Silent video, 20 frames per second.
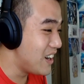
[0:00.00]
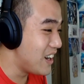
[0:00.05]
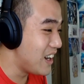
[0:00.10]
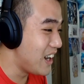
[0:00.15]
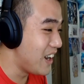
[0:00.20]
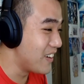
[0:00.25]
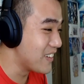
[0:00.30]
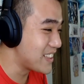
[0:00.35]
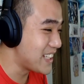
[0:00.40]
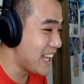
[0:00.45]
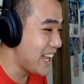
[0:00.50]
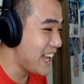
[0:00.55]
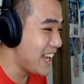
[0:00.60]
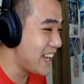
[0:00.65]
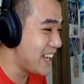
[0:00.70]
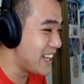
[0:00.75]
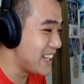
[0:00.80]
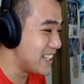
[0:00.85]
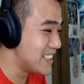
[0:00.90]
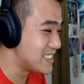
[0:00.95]

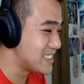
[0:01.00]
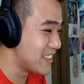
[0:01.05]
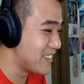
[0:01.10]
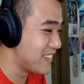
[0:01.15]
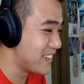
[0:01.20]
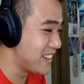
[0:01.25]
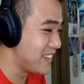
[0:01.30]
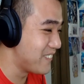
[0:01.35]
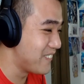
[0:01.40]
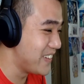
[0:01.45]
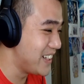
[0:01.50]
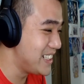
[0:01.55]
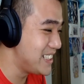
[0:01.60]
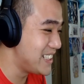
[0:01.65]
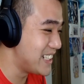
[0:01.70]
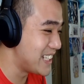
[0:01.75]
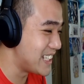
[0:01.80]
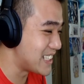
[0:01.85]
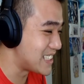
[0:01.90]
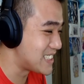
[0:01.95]
Okay, so he win
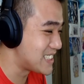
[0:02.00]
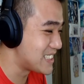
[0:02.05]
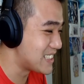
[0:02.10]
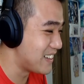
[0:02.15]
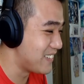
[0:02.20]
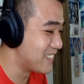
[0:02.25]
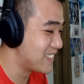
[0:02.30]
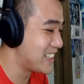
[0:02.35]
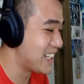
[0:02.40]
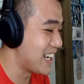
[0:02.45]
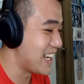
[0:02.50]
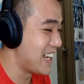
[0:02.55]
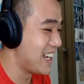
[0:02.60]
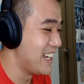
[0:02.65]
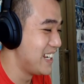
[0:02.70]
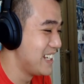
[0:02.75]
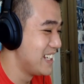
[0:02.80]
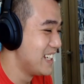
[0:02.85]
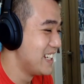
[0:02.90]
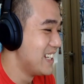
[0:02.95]
this.
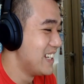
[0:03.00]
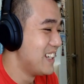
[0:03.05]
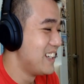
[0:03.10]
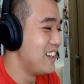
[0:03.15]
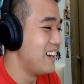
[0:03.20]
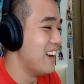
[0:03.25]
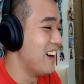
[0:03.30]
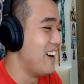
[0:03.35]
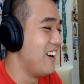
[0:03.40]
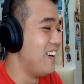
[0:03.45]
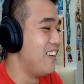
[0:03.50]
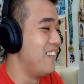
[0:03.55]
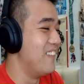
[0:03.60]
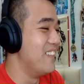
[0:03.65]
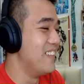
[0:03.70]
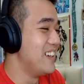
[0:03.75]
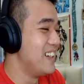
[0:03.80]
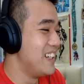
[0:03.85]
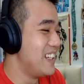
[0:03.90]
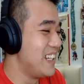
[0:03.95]
Okay.
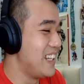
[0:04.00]
Low.